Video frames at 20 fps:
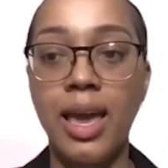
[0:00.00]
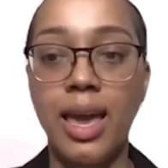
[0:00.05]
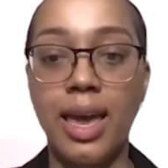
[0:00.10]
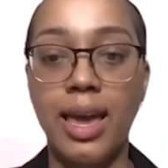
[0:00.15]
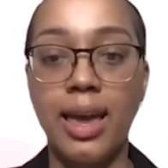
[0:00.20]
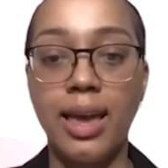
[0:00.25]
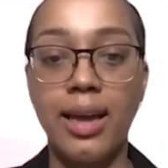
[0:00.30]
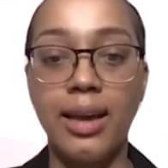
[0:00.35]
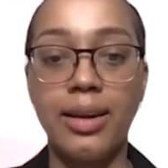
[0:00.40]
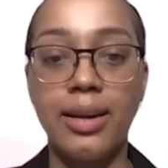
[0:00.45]

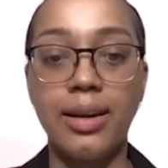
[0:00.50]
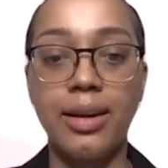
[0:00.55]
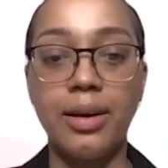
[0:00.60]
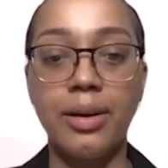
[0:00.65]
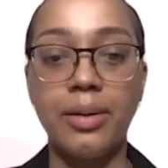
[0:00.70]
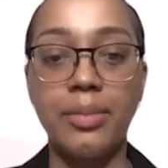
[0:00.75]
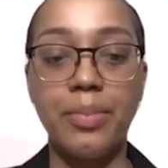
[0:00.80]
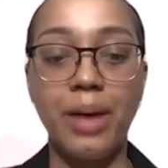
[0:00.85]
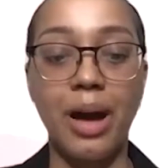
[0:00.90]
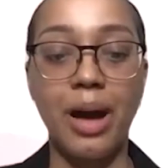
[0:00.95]
And
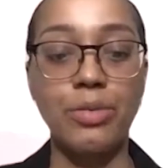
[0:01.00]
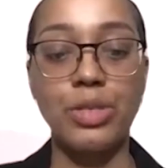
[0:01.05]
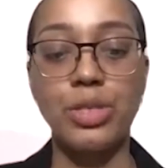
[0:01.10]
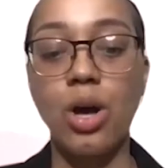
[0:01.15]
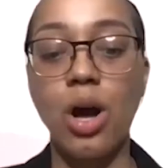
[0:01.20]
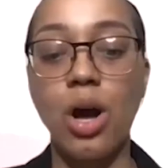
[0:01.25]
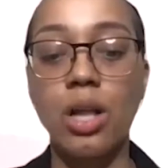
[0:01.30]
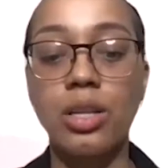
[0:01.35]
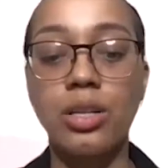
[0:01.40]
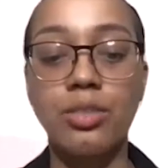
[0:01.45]
I was
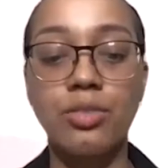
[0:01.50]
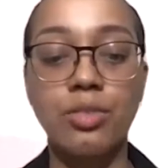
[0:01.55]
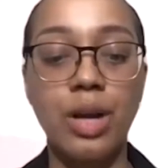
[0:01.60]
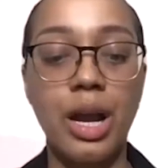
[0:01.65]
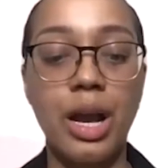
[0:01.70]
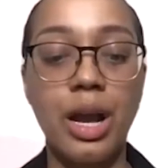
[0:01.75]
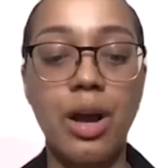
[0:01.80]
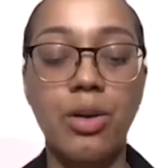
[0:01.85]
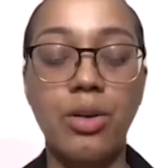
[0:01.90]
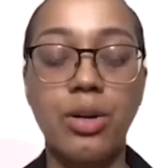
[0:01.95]
calling
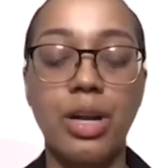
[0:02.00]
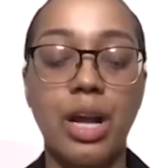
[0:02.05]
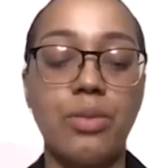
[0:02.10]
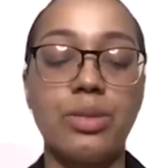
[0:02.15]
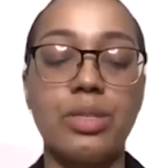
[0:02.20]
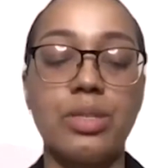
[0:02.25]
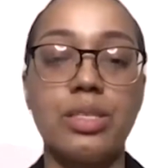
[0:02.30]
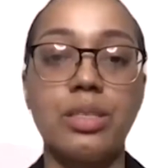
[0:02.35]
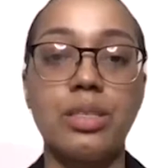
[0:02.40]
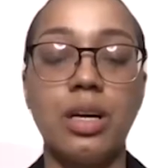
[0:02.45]
around and I
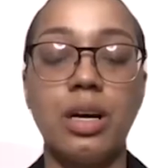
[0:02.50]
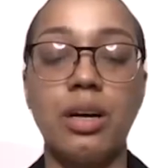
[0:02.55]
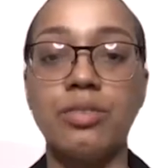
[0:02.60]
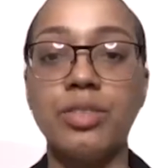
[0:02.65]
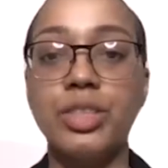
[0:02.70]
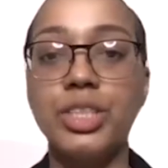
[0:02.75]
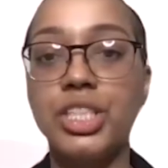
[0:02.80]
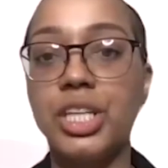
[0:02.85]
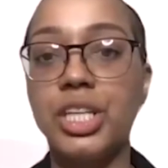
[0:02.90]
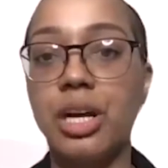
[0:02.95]
was
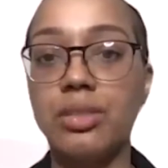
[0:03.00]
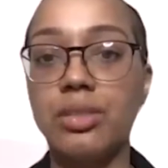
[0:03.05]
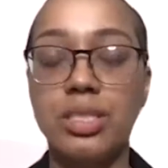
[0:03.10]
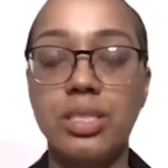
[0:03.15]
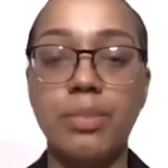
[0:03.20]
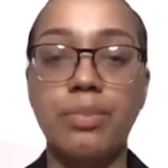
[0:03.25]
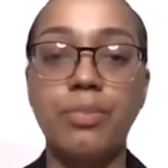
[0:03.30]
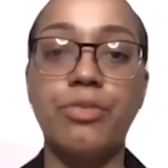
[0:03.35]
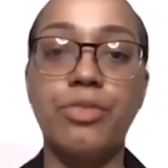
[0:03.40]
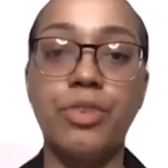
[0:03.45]
reaching out to
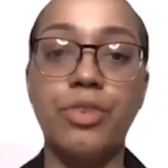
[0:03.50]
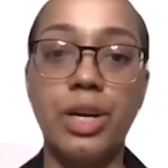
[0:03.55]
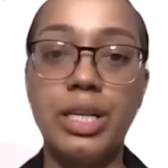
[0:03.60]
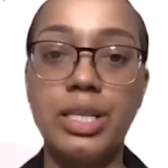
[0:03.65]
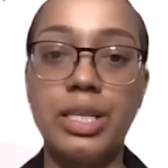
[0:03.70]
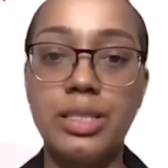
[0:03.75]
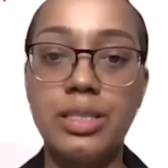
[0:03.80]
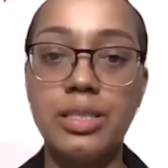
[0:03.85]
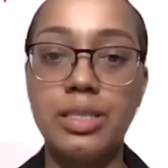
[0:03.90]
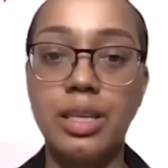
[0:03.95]
some
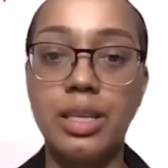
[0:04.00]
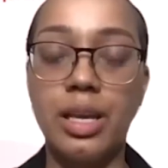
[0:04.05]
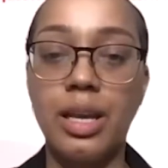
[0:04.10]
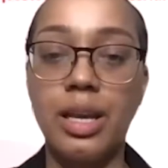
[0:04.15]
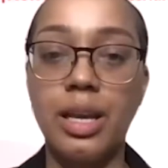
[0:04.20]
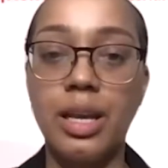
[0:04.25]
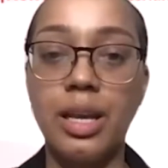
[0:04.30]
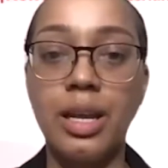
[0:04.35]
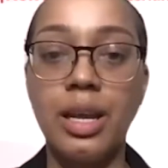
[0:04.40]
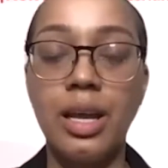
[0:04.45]
friends.
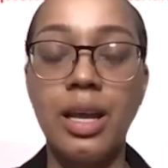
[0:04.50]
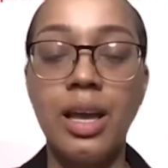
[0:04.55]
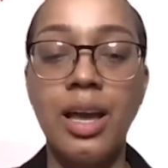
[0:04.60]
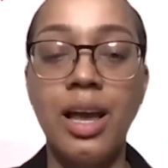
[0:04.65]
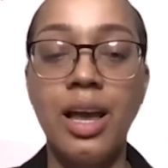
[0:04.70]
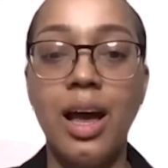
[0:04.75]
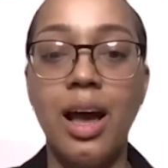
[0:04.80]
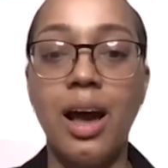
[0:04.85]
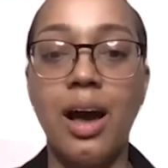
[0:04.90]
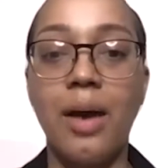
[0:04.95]
And
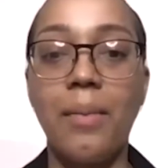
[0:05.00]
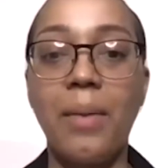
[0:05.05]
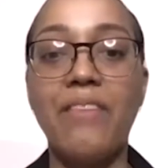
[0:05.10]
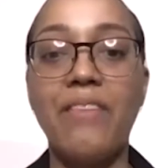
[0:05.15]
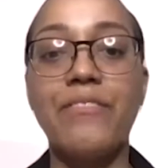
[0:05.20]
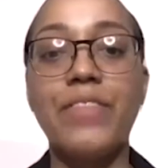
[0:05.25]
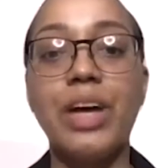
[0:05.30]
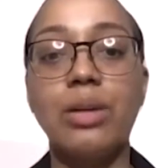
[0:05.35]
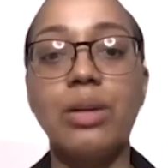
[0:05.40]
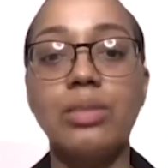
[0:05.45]

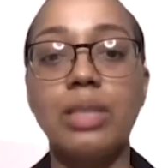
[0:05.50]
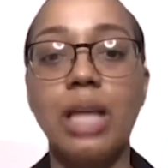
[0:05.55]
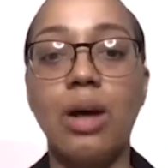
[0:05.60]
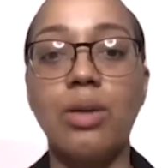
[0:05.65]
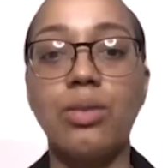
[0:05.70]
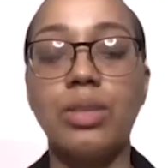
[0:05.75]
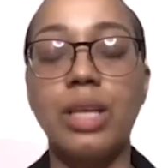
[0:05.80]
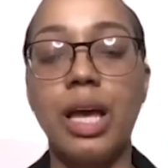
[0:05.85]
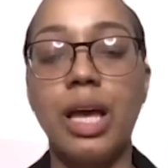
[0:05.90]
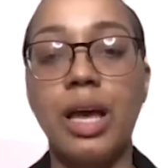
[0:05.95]
I found
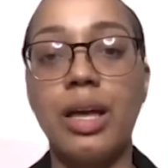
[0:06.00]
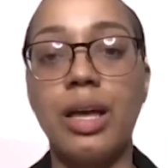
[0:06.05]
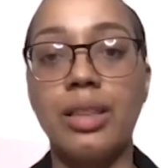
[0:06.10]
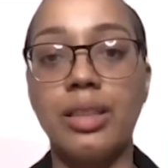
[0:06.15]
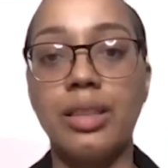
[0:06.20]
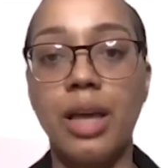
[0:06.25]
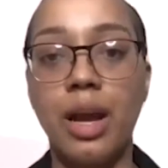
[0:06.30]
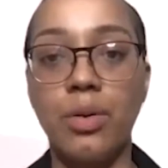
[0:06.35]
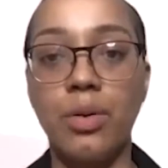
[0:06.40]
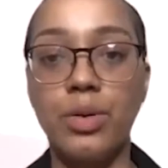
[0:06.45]
out that
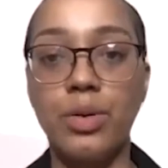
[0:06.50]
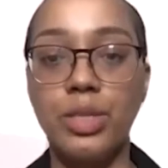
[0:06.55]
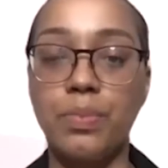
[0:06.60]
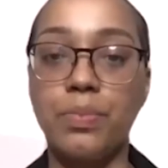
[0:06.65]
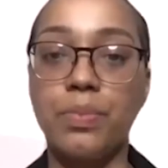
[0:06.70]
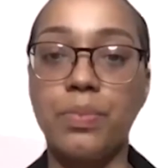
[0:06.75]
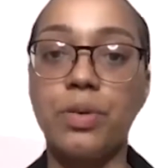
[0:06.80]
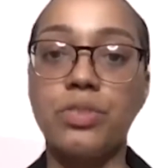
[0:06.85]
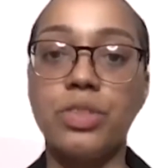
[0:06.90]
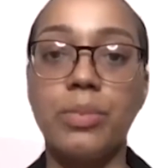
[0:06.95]
there was
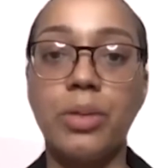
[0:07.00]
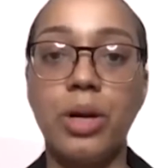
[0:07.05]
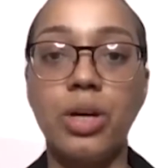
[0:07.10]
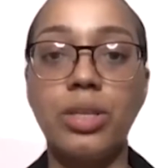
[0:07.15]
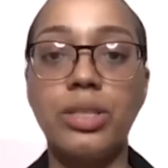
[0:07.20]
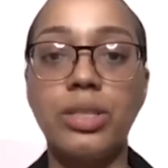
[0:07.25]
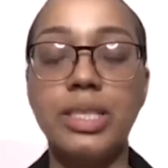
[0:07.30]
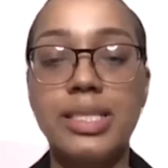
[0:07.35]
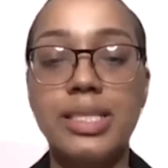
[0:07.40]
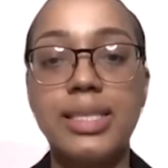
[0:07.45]
a program
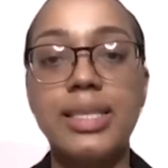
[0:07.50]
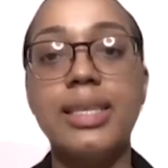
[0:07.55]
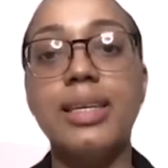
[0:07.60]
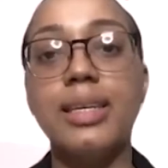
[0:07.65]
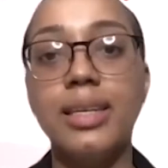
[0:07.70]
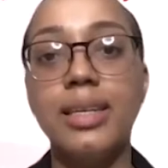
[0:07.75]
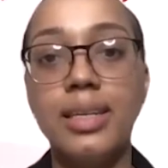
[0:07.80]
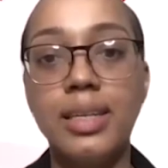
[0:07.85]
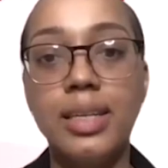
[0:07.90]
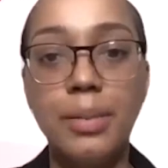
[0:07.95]
called the
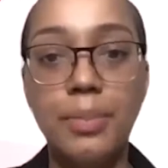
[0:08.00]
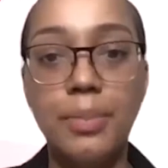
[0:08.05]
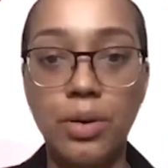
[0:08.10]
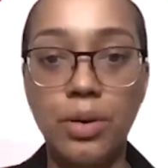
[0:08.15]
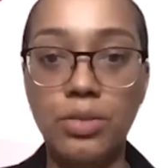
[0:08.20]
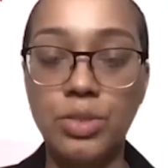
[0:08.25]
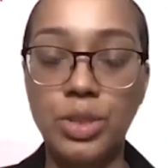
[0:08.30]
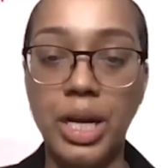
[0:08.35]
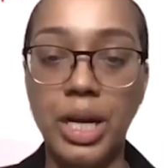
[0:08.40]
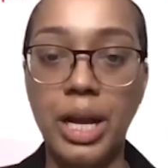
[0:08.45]
CED
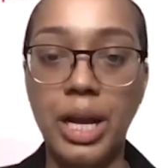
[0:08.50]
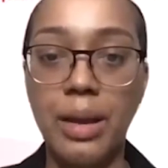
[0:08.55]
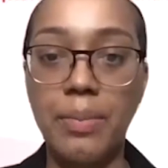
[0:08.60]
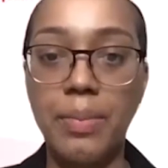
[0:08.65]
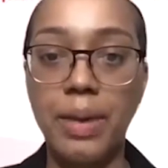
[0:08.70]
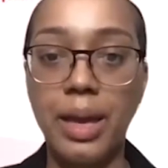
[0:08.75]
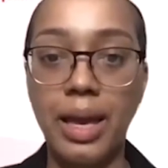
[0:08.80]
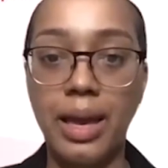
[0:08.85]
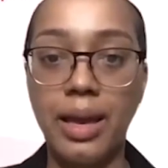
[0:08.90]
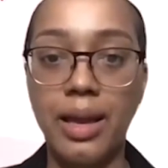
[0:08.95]

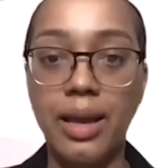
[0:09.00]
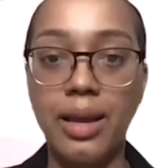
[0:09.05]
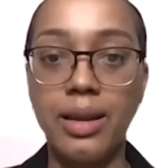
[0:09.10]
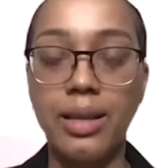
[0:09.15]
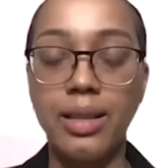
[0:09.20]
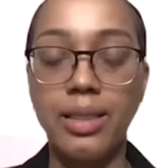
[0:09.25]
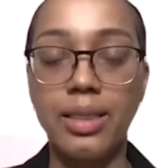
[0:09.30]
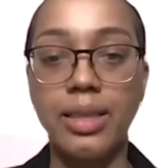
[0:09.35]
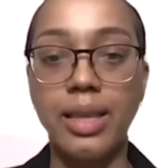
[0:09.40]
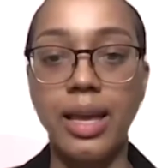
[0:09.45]
program,
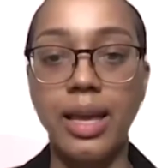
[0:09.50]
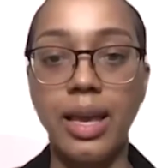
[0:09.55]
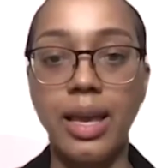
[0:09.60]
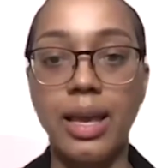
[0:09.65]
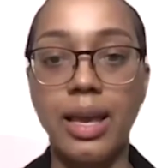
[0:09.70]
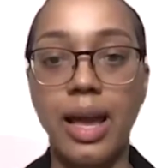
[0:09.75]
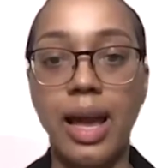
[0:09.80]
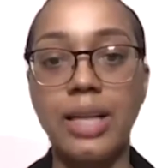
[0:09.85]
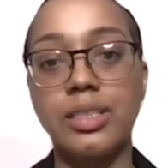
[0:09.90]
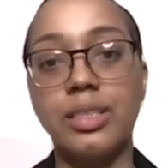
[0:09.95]
and
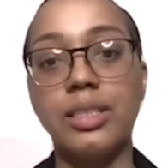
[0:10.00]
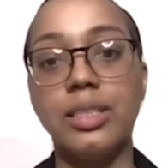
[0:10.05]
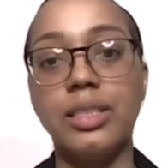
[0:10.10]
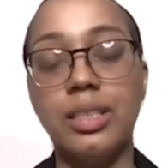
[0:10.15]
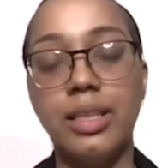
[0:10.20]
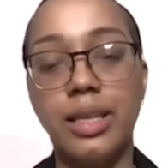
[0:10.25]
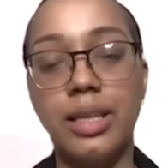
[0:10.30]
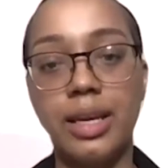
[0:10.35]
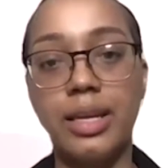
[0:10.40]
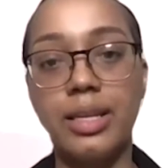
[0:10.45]
they actually
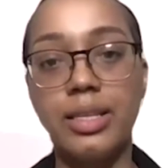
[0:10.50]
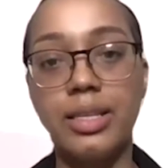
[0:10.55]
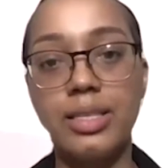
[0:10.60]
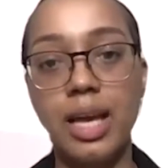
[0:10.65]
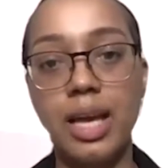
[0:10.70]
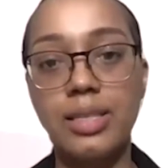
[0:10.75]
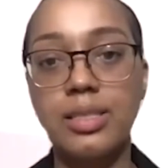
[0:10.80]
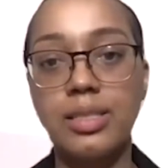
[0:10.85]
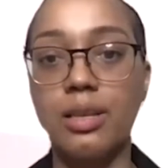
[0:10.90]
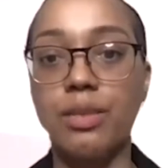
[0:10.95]
did
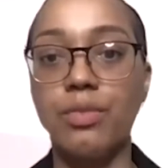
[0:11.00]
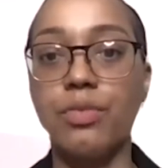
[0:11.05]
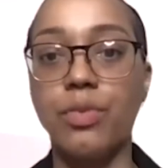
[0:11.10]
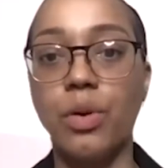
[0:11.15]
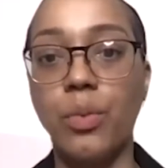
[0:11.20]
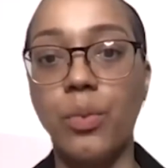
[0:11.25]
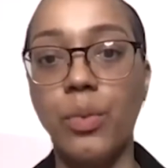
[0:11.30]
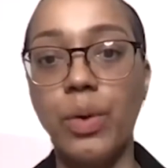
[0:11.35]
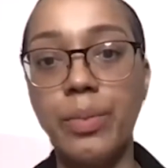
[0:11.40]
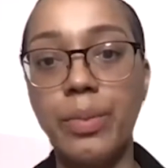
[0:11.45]
testing
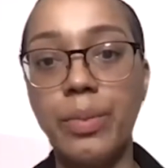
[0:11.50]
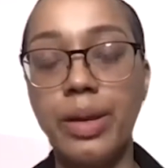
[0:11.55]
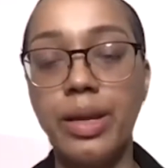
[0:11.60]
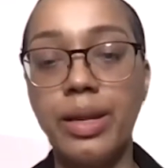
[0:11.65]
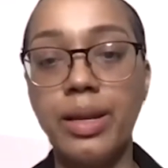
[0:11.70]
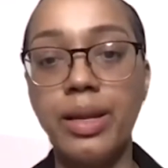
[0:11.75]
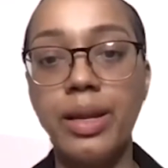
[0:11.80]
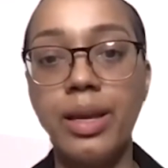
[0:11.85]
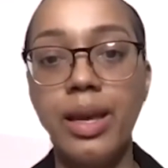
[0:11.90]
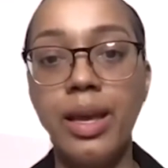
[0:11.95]
for
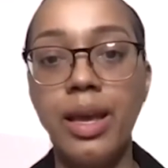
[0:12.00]
women.